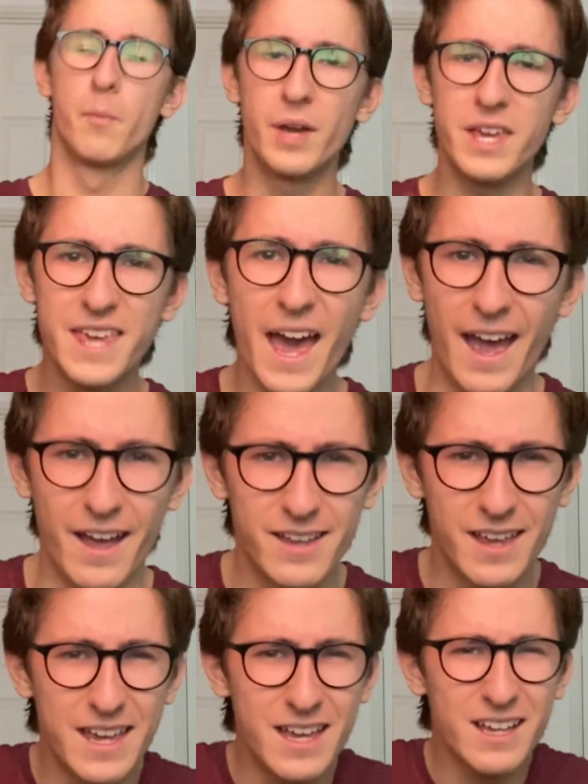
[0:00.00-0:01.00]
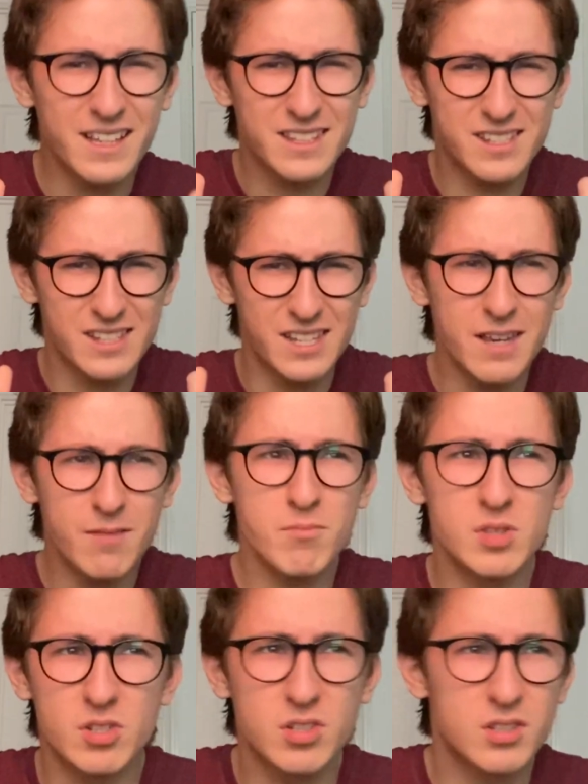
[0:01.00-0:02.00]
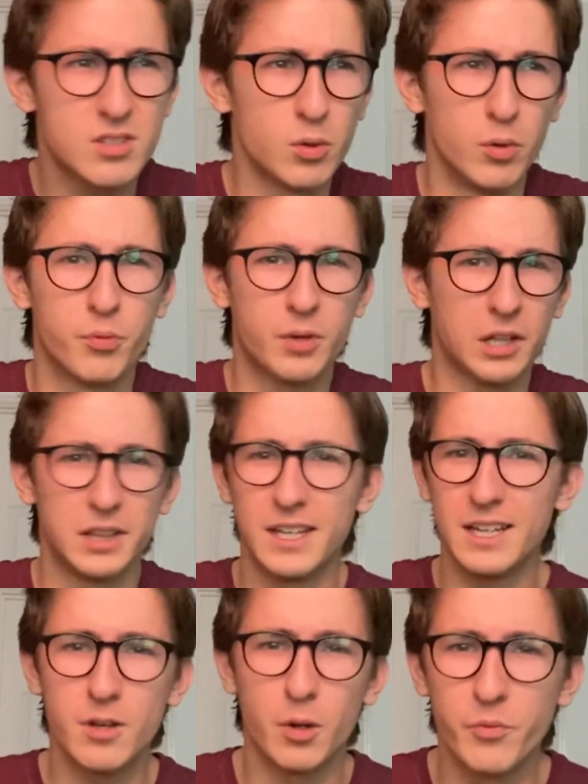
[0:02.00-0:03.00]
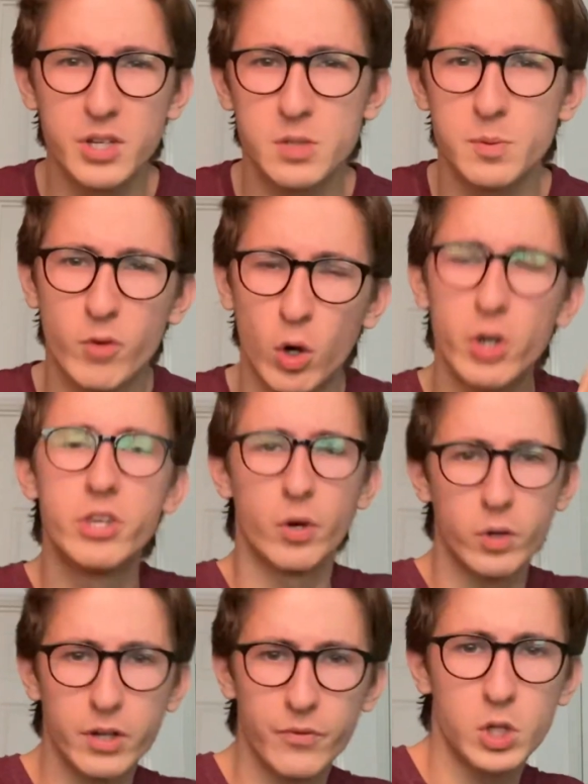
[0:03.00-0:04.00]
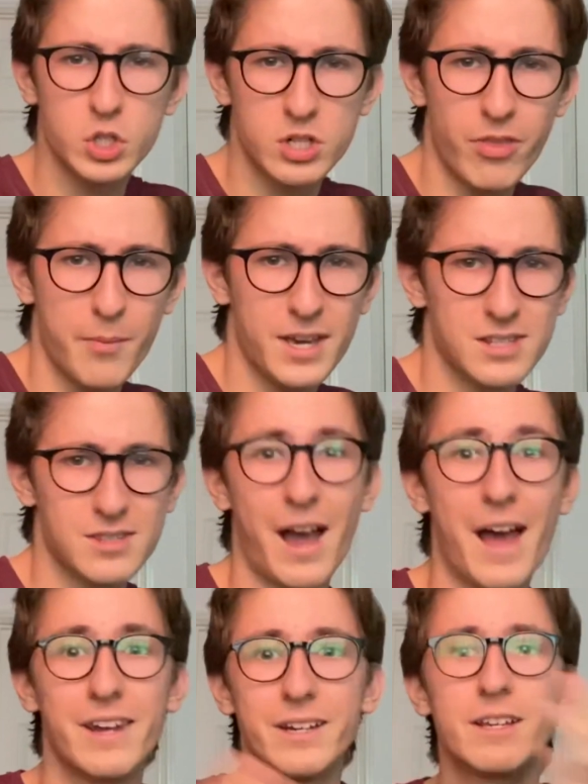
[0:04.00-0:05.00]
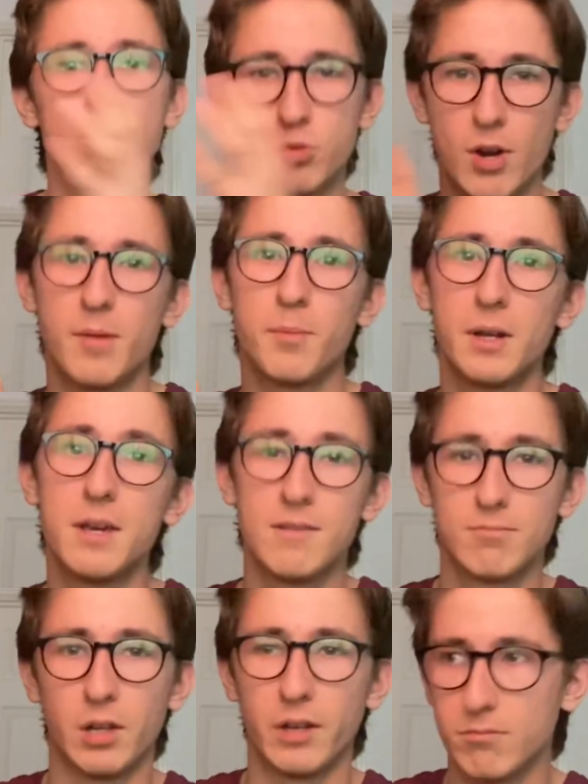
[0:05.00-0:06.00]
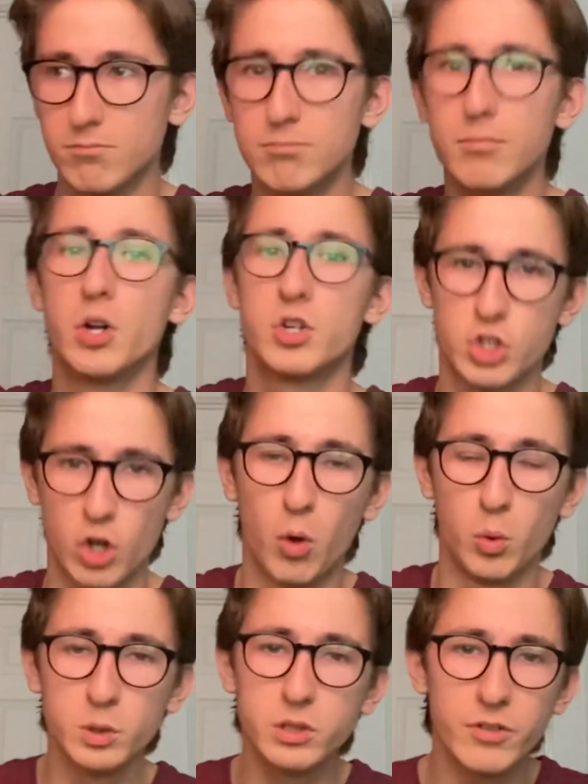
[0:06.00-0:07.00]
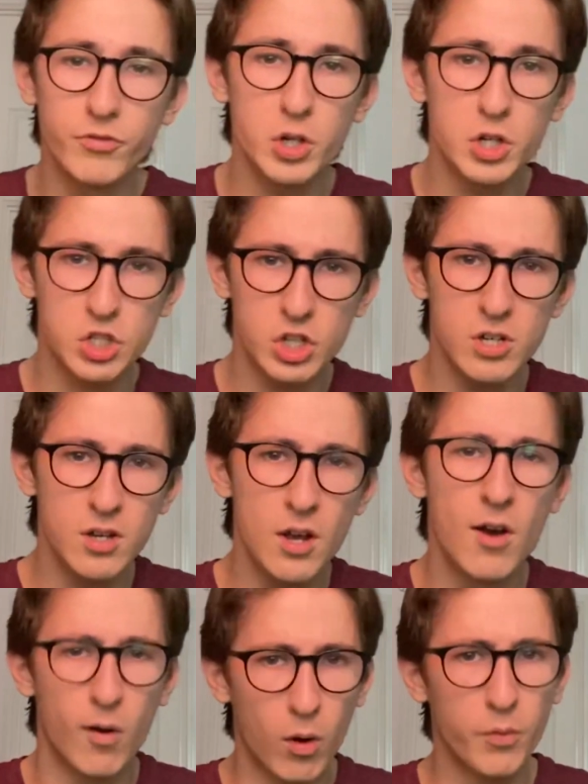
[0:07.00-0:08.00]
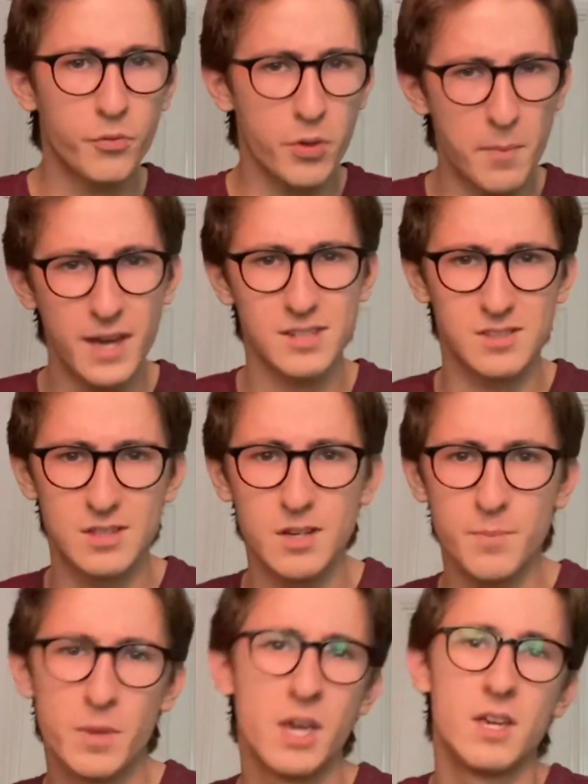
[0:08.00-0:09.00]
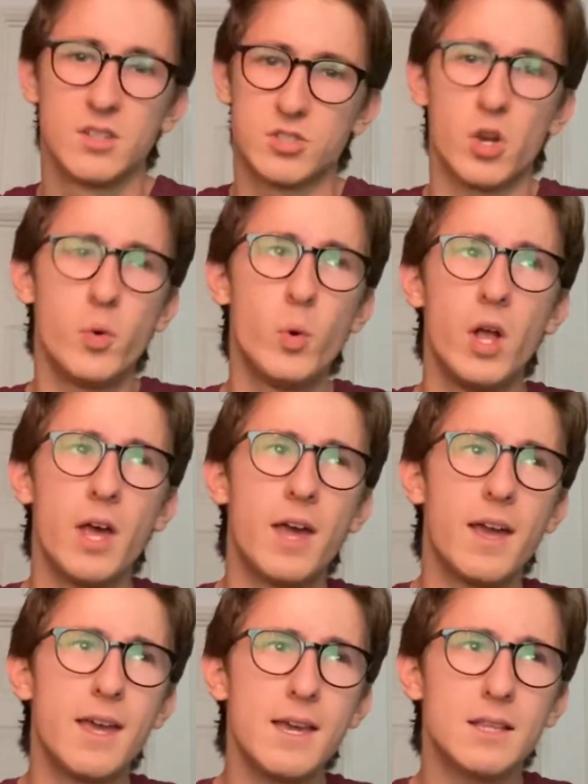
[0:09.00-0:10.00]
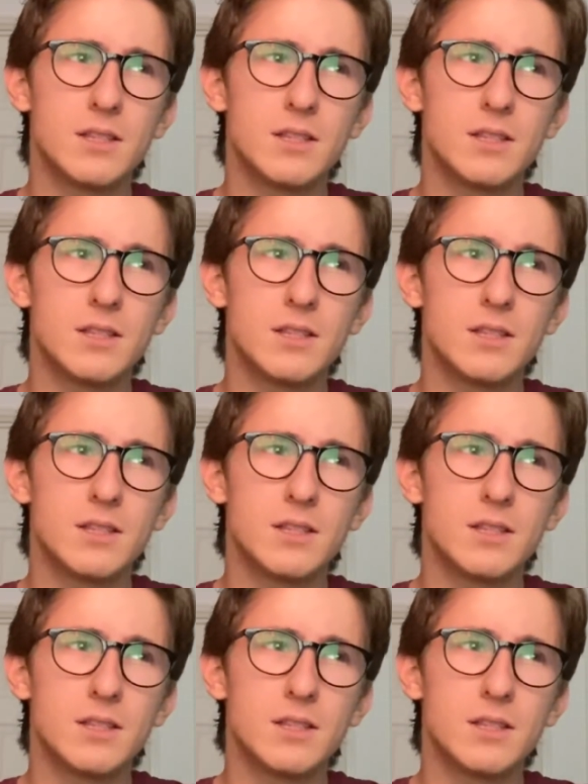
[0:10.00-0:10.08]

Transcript: But yeah, it seems sort of clearly obvious we've got a younger version of the Master and an incredibly, much older version of the Master. So it